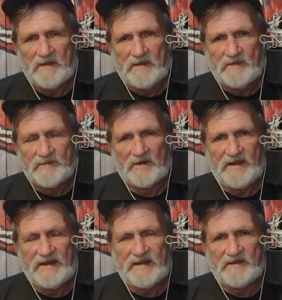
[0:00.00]
They're
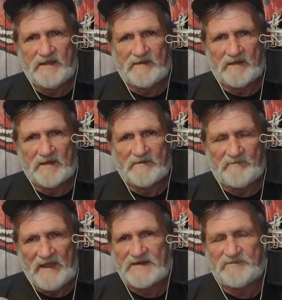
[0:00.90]
leading the
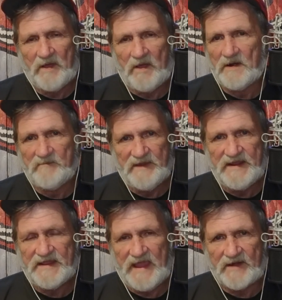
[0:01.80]
baseball in many
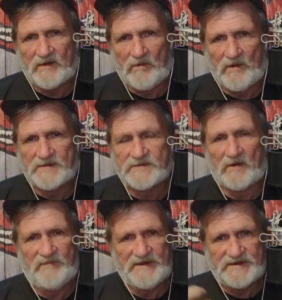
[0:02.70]
categories. Our
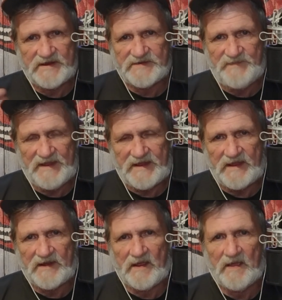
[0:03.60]
pitching is picking
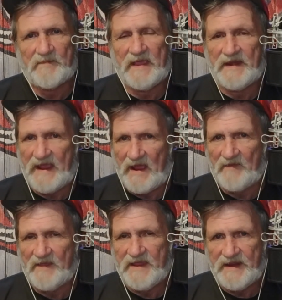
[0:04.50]
it up, and now
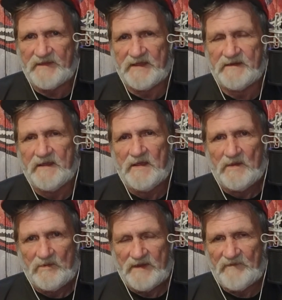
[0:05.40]
the hitting that
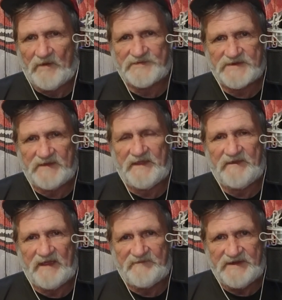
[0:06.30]
we have all said they
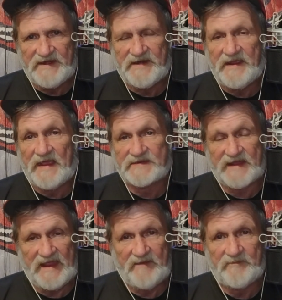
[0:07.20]
have needed has
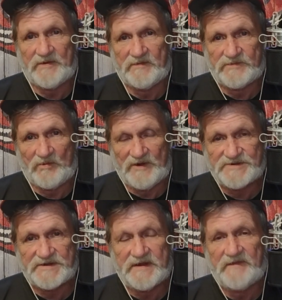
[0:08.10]
came to
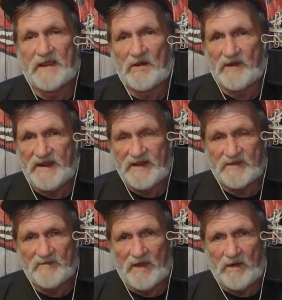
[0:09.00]
fruition, and they are hitting the
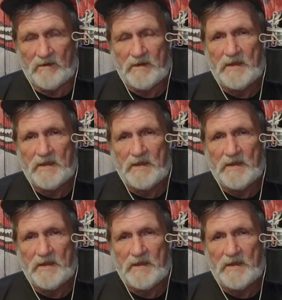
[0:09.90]
ball.